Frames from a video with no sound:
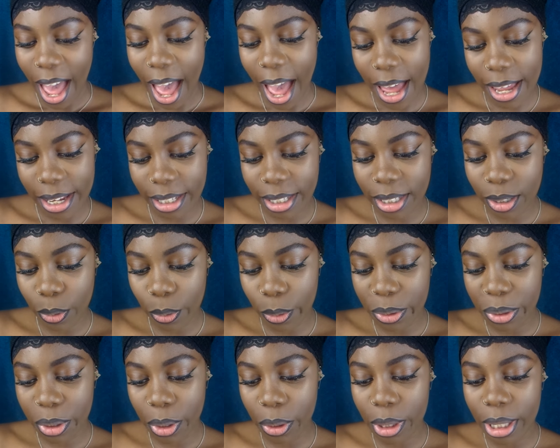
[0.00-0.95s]
And
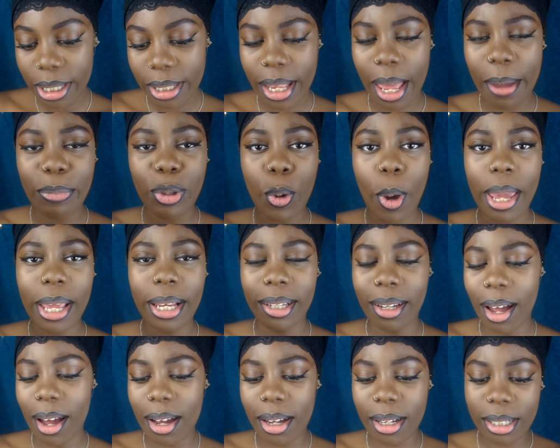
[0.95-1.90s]
also this MUA
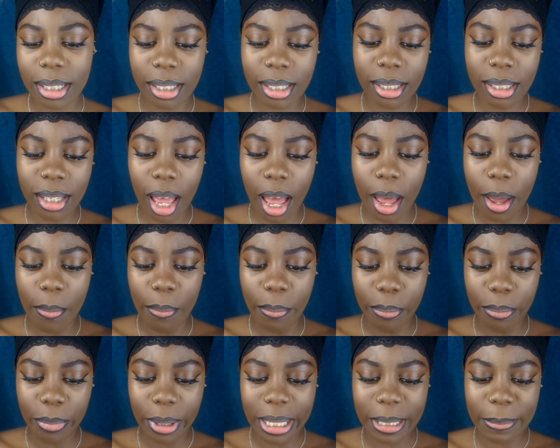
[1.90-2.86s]
Luxe.
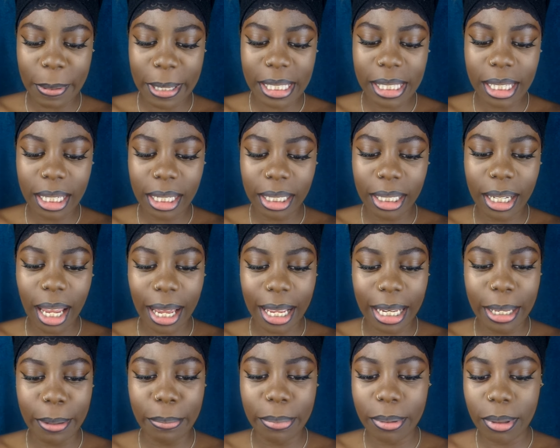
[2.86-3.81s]
It's basically like
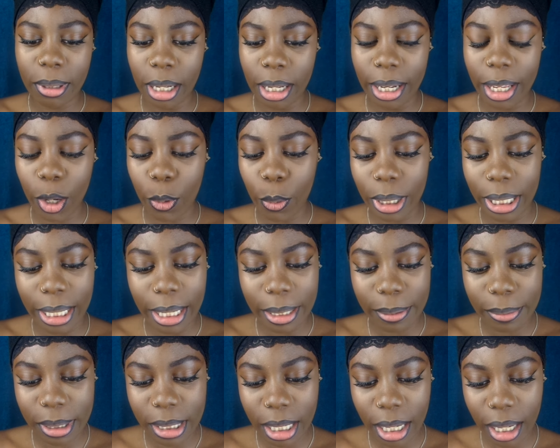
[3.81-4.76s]
a liquid
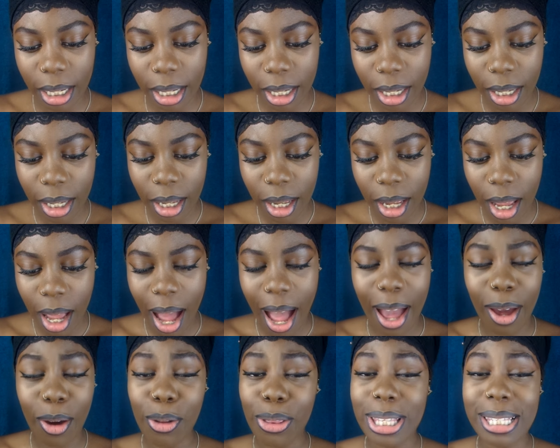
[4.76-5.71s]
lipstick.
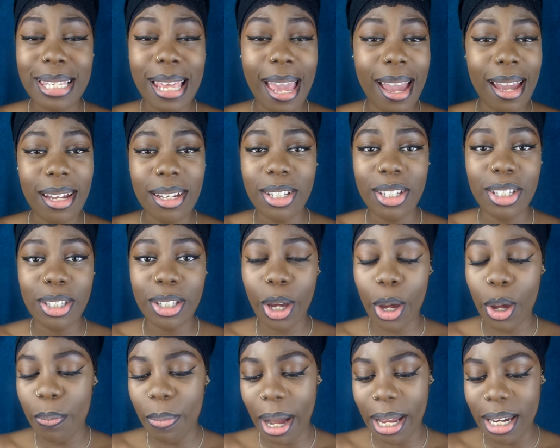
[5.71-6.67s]
I got this ages
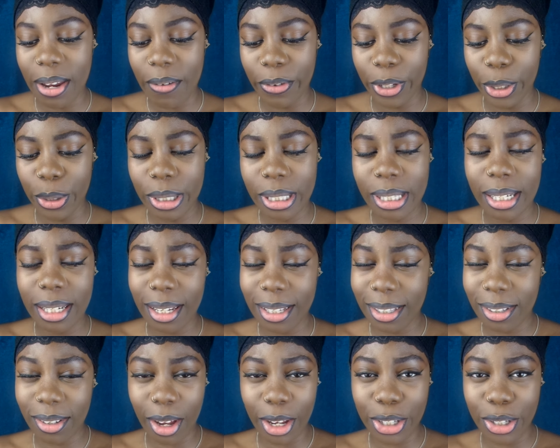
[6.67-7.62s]
ago, but I never used it, and I
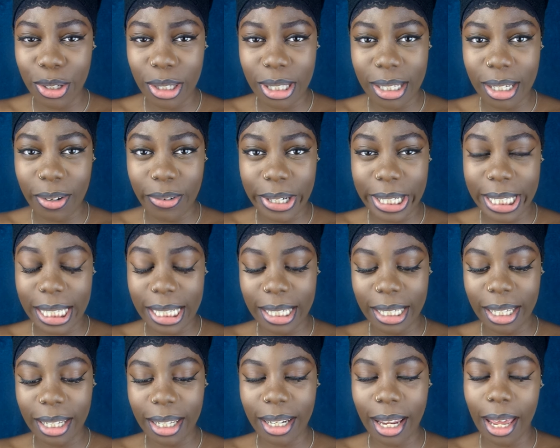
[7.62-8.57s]
started using it
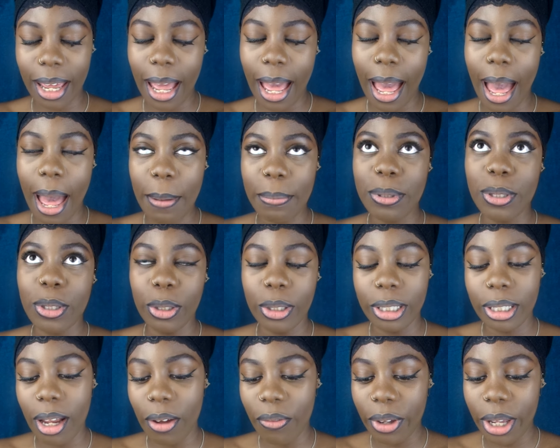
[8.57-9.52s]
recently, and I
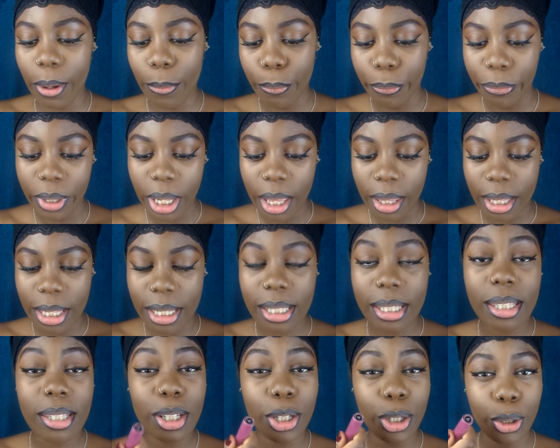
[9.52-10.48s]
absolutely love it. This
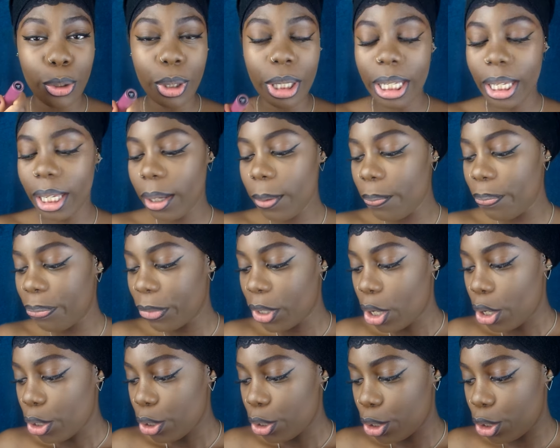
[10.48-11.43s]
is in Cookie.
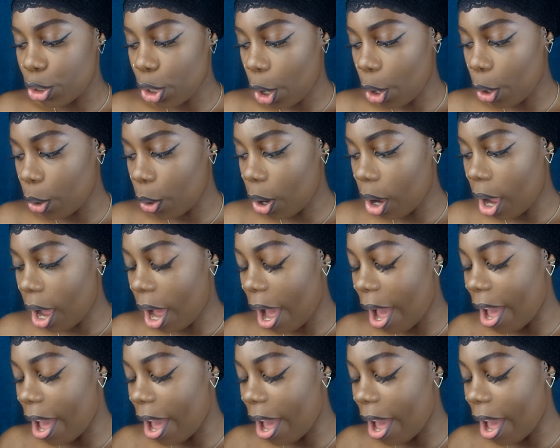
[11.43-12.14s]
So...